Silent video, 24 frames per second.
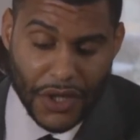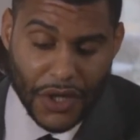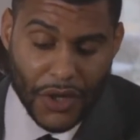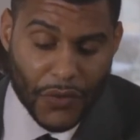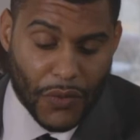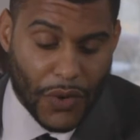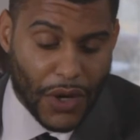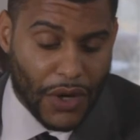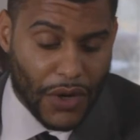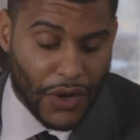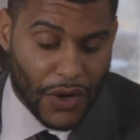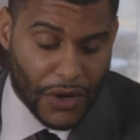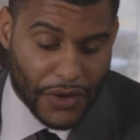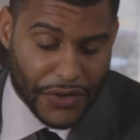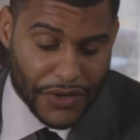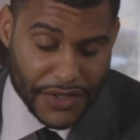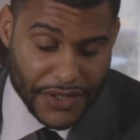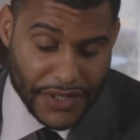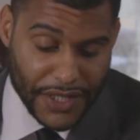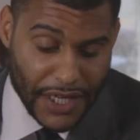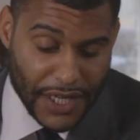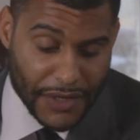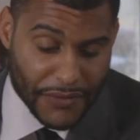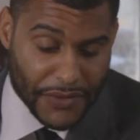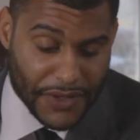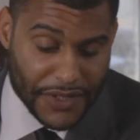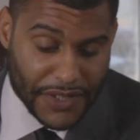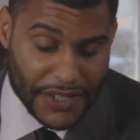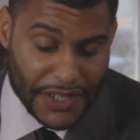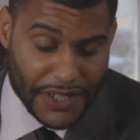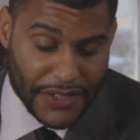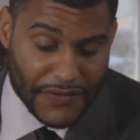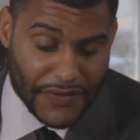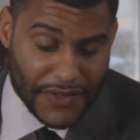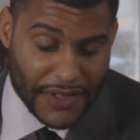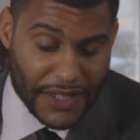while all the time
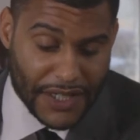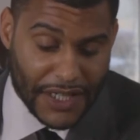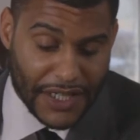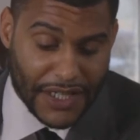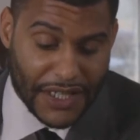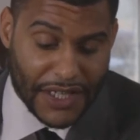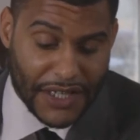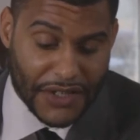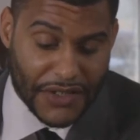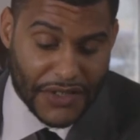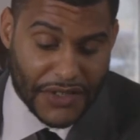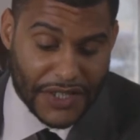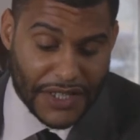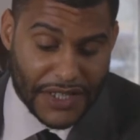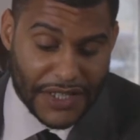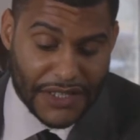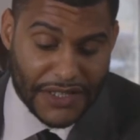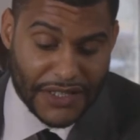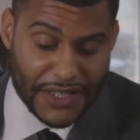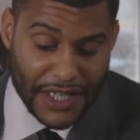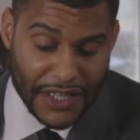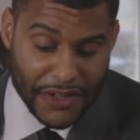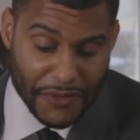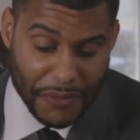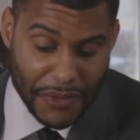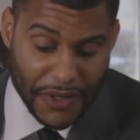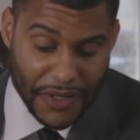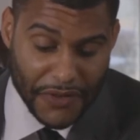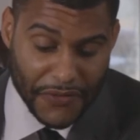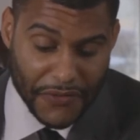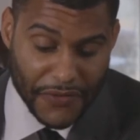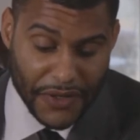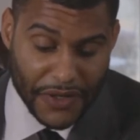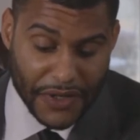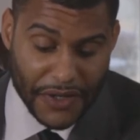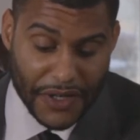receiving a guaranteed death
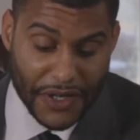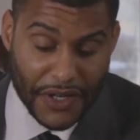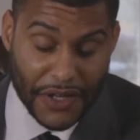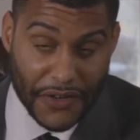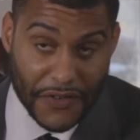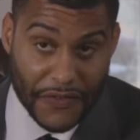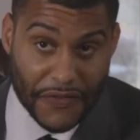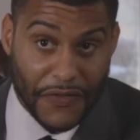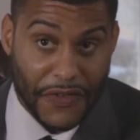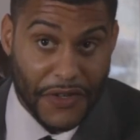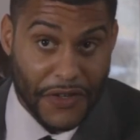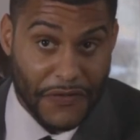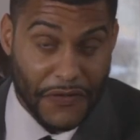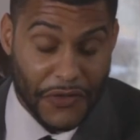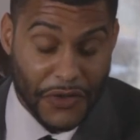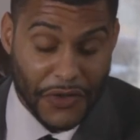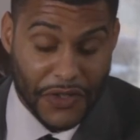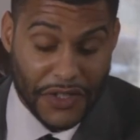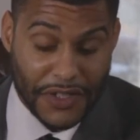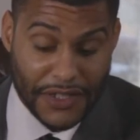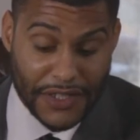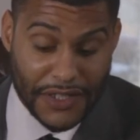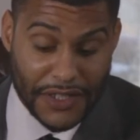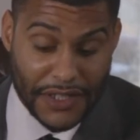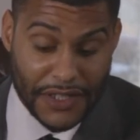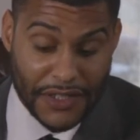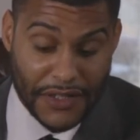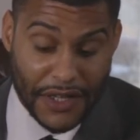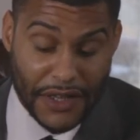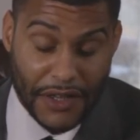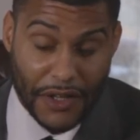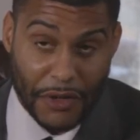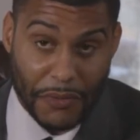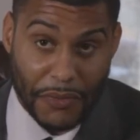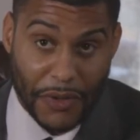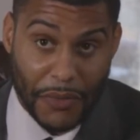benefit of, if you can see a
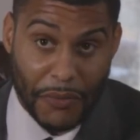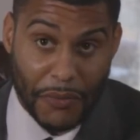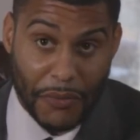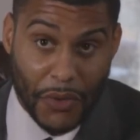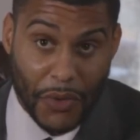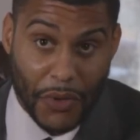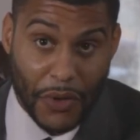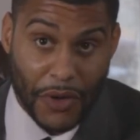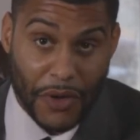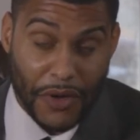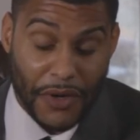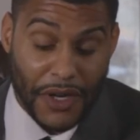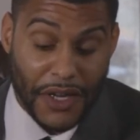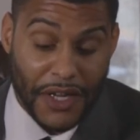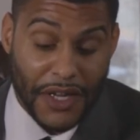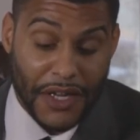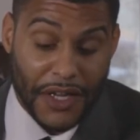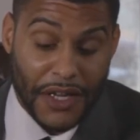little bit more,